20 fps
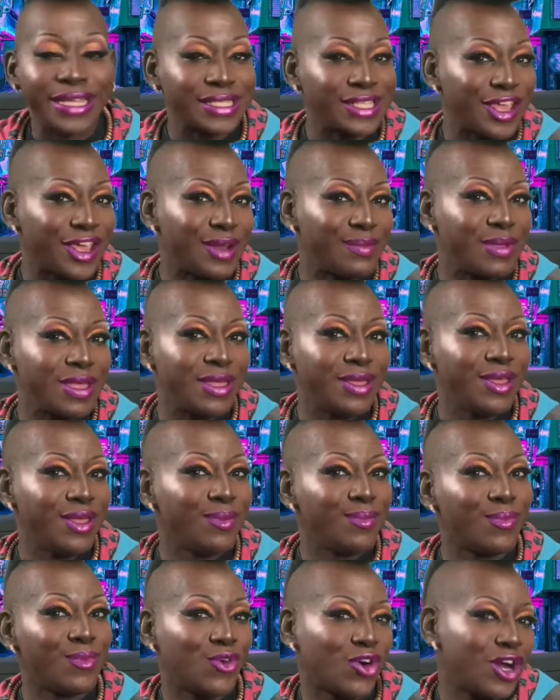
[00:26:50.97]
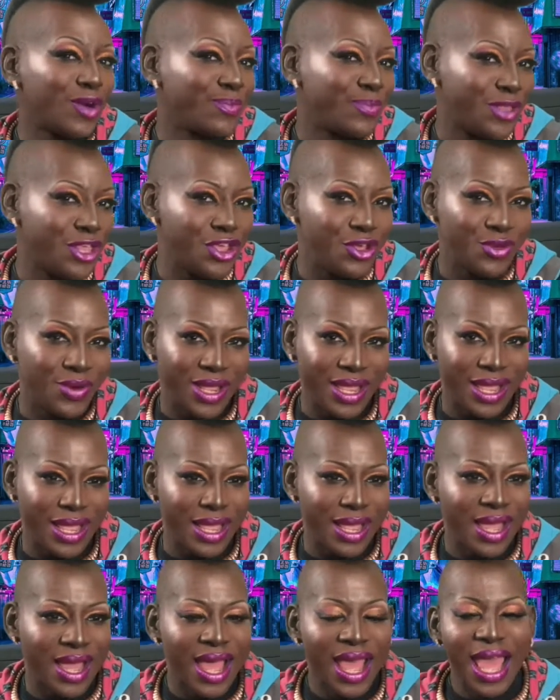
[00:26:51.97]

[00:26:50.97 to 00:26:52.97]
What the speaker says: gonna be more beauty.